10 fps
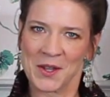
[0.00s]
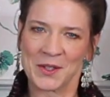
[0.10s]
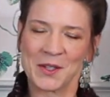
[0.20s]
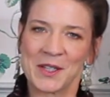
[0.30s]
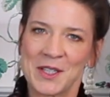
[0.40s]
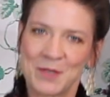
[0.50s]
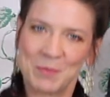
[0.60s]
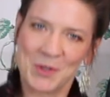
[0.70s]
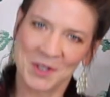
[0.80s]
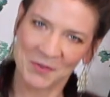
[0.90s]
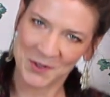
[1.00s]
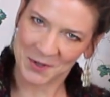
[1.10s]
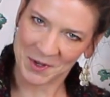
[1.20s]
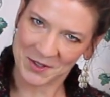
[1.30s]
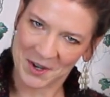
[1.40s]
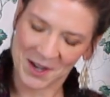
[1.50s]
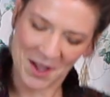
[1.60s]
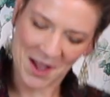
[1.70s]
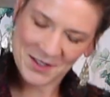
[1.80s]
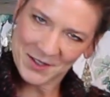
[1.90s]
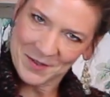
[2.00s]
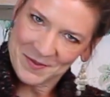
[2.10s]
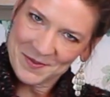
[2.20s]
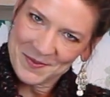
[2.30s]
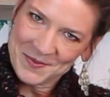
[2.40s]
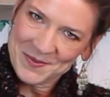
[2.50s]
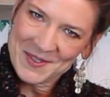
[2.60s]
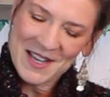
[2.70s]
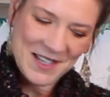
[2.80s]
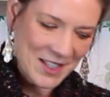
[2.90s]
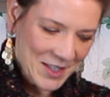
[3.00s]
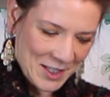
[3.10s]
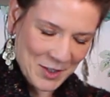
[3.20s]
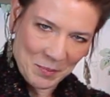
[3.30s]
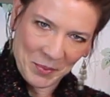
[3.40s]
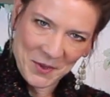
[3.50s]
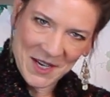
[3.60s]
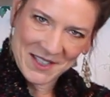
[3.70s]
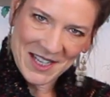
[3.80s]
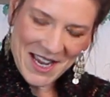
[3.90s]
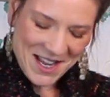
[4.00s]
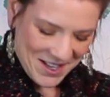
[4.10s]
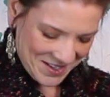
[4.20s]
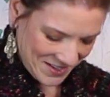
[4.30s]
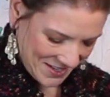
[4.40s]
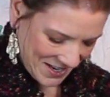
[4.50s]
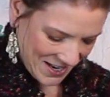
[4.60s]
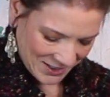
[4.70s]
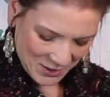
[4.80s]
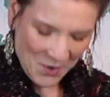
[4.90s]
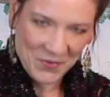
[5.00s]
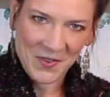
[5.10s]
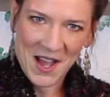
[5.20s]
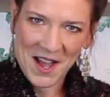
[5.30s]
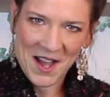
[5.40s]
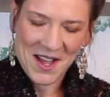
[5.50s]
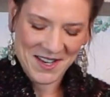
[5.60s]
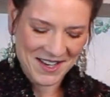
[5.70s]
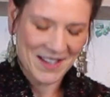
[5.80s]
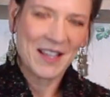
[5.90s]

look at this beautiful sweater I got. Isn't that so pretty? So fun. $1.95.